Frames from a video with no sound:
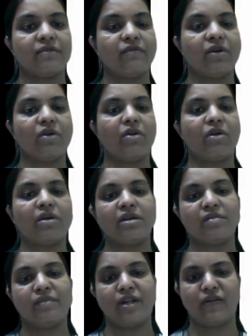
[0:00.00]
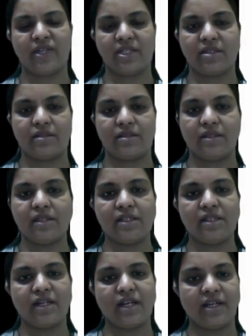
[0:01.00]
for long-term investors.
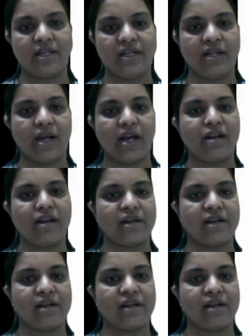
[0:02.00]
Seasonality and